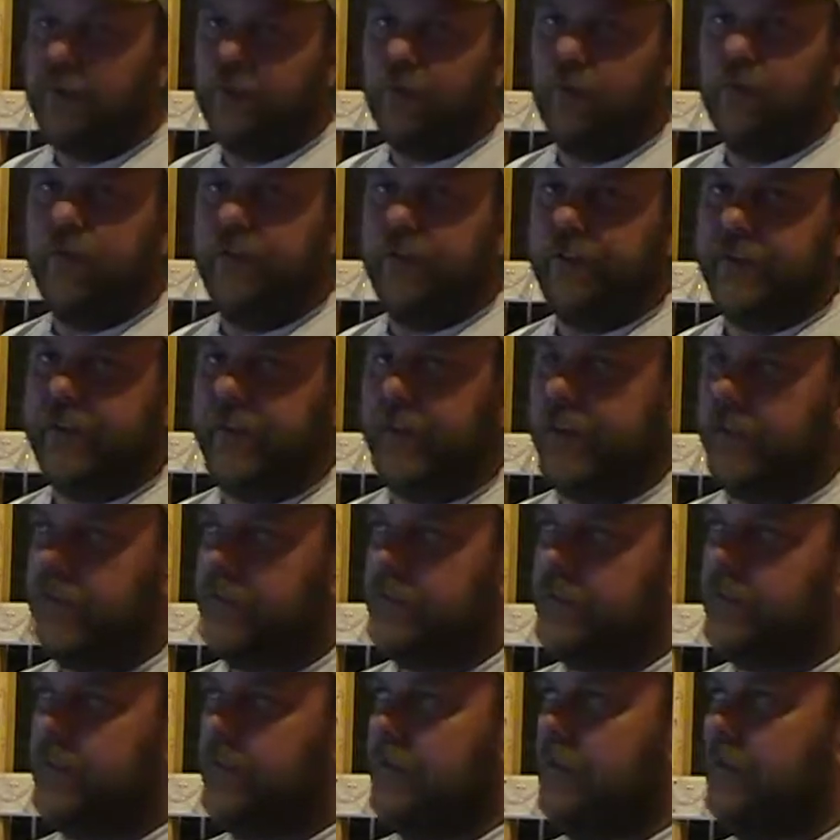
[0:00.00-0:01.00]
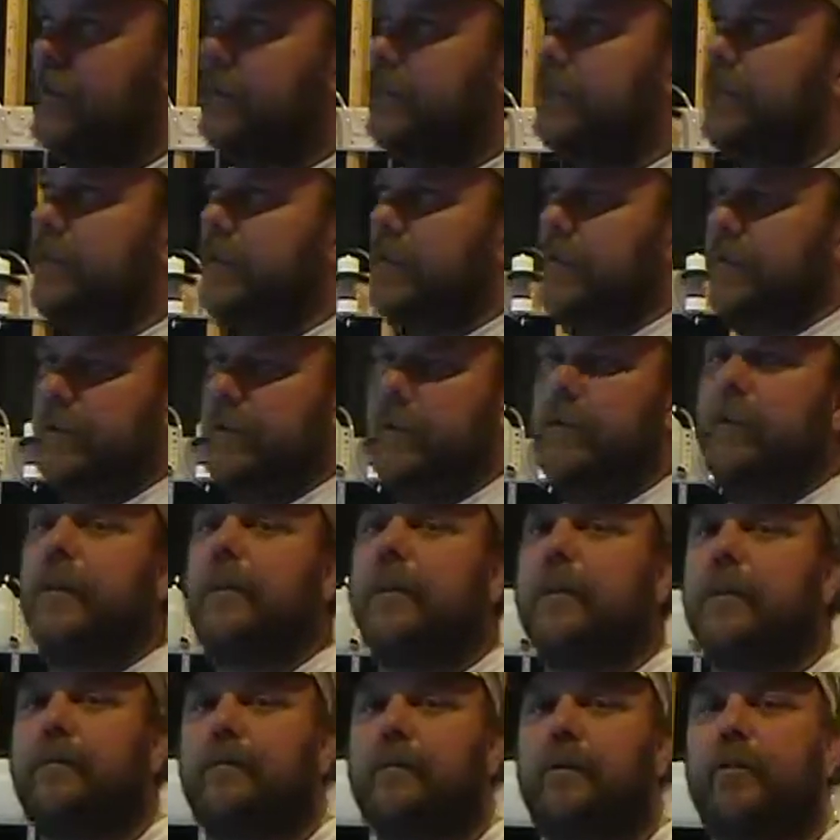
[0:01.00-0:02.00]
overheats and you
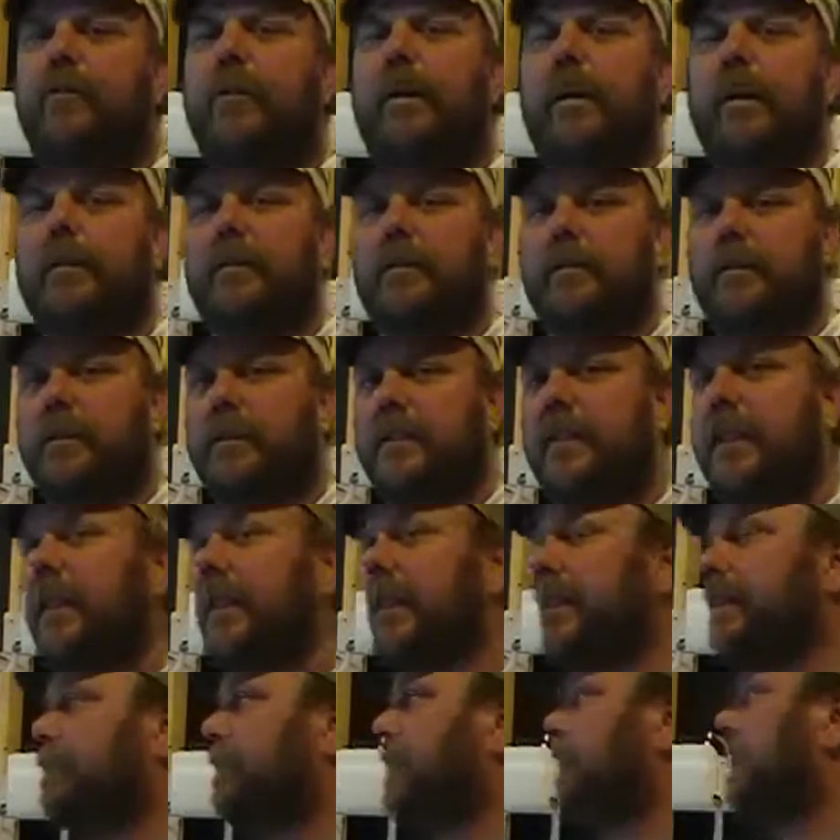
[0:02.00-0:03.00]
end up creating steam,